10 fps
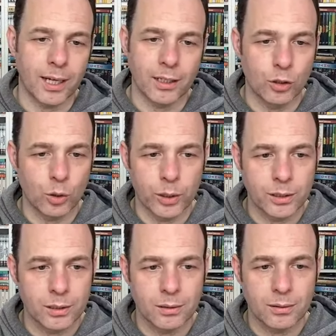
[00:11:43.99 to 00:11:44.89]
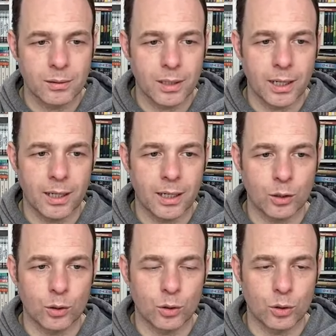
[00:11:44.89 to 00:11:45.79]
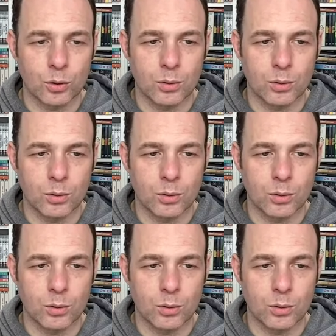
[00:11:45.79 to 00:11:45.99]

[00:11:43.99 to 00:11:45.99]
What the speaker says: I enjoyed a good